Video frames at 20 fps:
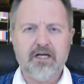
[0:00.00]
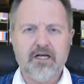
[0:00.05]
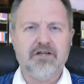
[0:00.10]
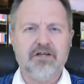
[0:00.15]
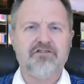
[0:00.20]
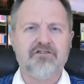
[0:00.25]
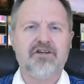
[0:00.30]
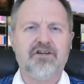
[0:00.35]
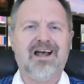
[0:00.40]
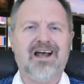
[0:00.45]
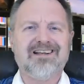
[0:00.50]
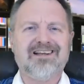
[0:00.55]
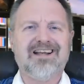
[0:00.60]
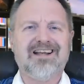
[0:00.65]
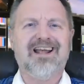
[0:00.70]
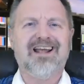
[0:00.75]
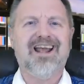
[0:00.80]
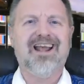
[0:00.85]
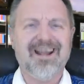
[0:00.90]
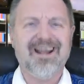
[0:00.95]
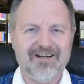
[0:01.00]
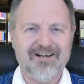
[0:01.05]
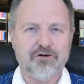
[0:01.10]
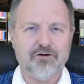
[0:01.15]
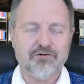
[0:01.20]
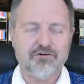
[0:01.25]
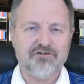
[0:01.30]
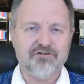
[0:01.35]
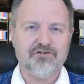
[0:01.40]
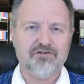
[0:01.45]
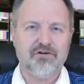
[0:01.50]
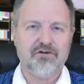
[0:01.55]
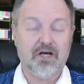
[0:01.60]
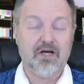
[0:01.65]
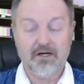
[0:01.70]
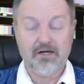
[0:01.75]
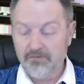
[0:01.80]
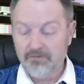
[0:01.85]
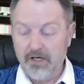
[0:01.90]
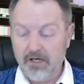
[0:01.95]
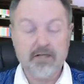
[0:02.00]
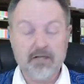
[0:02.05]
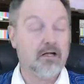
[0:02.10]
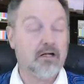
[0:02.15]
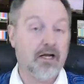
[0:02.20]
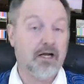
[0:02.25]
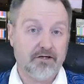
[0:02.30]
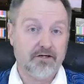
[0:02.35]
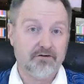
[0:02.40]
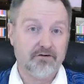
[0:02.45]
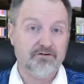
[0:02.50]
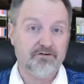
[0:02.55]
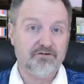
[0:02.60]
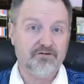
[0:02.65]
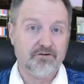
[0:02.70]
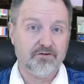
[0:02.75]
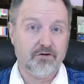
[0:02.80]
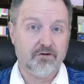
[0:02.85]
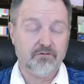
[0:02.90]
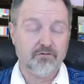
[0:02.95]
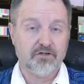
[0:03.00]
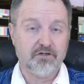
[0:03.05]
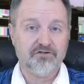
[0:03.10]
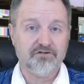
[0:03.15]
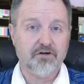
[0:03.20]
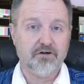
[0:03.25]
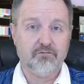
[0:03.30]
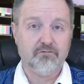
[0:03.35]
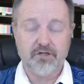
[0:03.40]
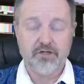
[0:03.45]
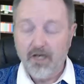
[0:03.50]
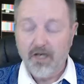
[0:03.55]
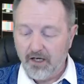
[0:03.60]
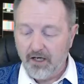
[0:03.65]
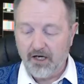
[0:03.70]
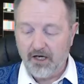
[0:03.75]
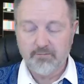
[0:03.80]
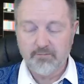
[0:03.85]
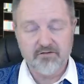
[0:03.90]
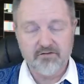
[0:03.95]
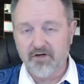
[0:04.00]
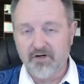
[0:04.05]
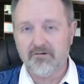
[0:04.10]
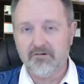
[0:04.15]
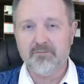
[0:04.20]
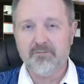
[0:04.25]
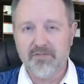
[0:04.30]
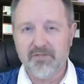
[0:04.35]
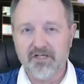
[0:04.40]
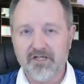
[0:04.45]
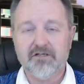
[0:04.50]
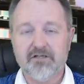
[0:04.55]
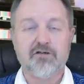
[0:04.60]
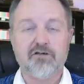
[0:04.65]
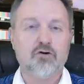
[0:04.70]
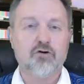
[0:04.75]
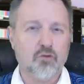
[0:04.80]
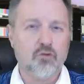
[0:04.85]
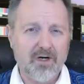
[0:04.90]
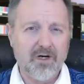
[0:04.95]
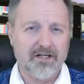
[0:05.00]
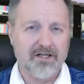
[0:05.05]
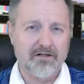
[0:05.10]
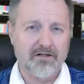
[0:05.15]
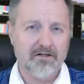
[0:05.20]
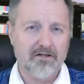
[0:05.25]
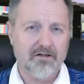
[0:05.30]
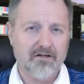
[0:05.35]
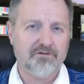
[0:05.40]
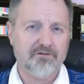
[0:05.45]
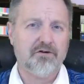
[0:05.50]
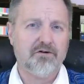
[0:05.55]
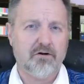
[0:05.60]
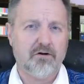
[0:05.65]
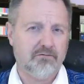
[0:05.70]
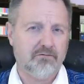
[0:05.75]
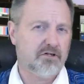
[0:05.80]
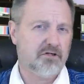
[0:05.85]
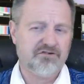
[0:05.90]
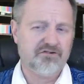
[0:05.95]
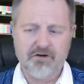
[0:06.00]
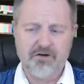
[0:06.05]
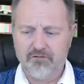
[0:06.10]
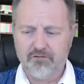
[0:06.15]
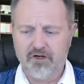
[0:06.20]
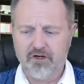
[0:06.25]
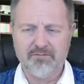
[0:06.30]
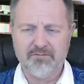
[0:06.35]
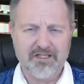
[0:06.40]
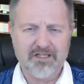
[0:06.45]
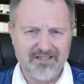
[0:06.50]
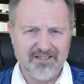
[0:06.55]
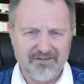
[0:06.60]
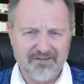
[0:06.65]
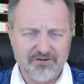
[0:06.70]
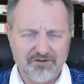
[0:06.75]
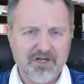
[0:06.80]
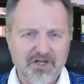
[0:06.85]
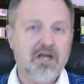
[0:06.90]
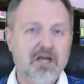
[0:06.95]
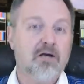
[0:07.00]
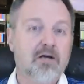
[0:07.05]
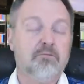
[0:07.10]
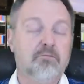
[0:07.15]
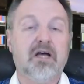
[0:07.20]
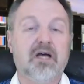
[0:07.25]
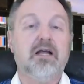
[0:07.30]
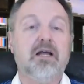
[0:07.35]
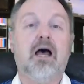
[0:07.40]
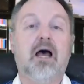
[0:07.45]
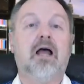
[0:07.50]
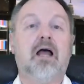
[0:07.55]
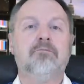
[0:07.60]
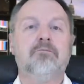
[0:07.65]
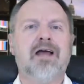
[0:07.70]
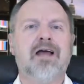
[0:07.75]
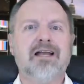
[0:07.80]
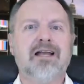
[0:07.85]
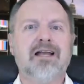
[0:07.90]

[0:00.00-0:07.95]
It's not haters. I do not like Star Trek Discovery. I'm a very big critic of Star Trek Discovery on many levels, but I'm